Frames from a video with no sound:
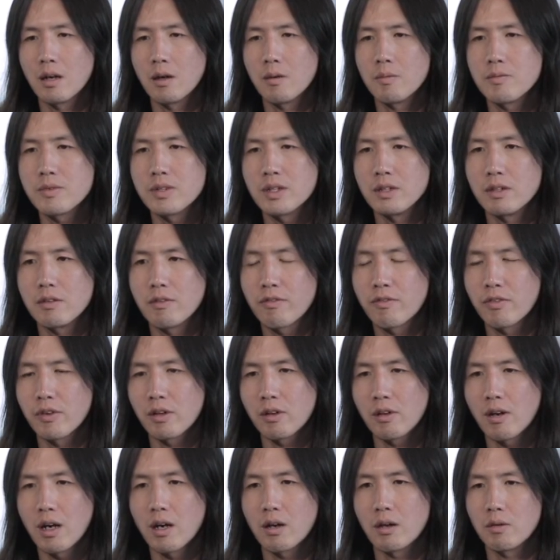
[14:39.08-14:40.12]
Then you
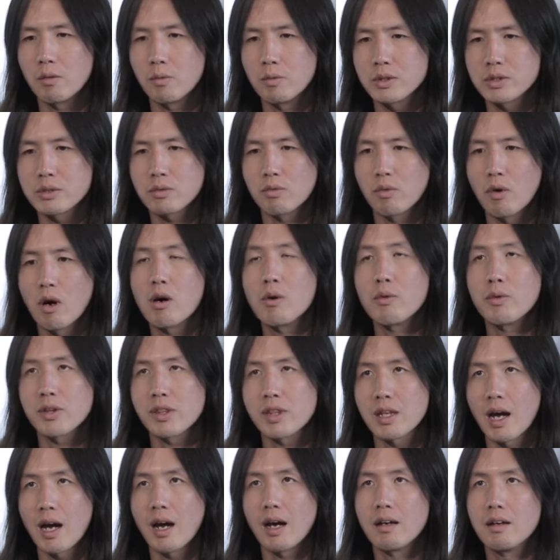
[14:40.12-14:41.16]
figure out what's wrong with
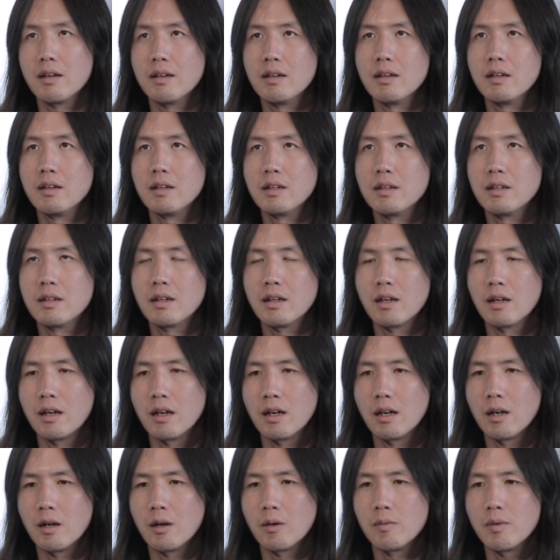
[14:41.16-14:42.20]
that,
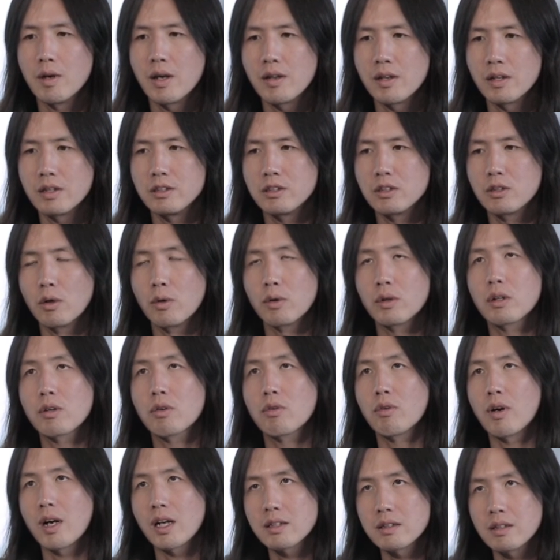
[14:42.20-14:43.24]
and then you go and
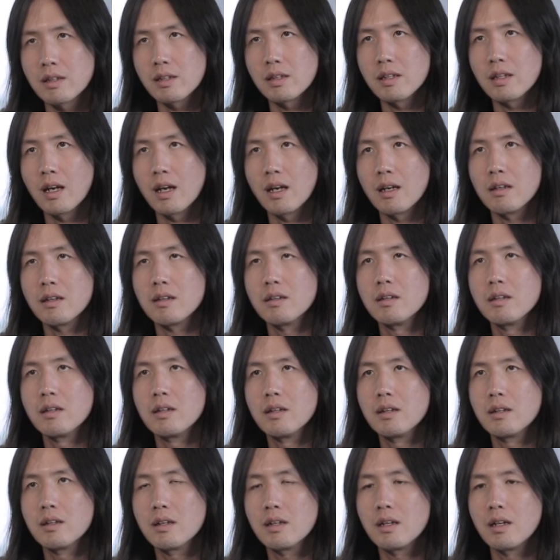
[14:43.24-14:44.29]
correct it again.
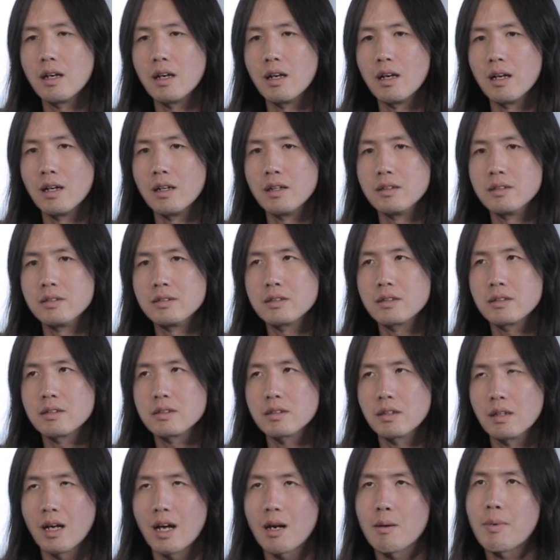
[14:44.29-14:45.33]
And it's
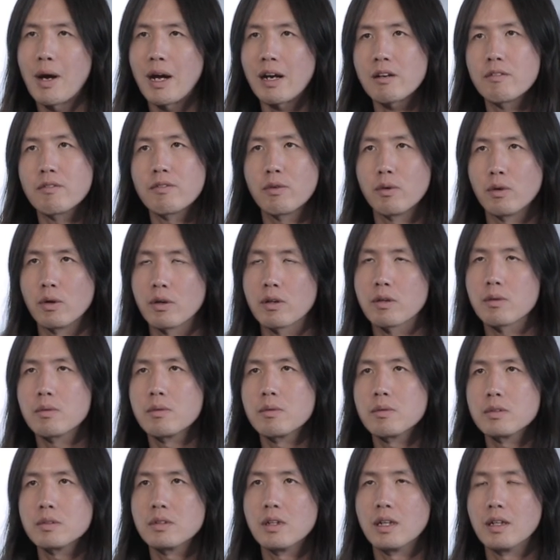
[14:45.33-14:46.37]
a lot of back and forth.
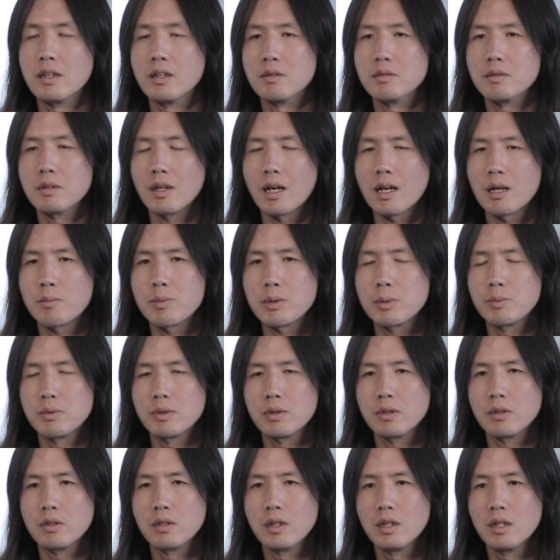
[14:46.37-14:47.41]
And a lot of
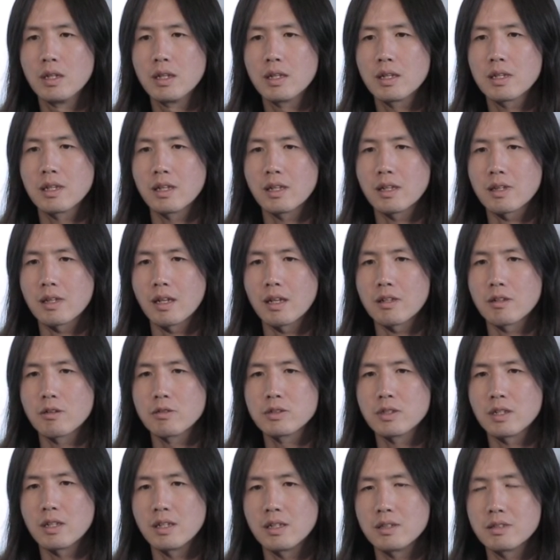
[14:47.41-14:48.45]
people think that there's
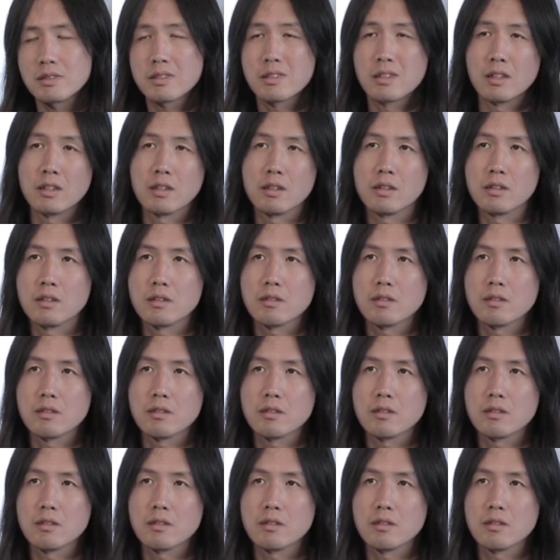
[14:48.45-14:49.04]
an instant,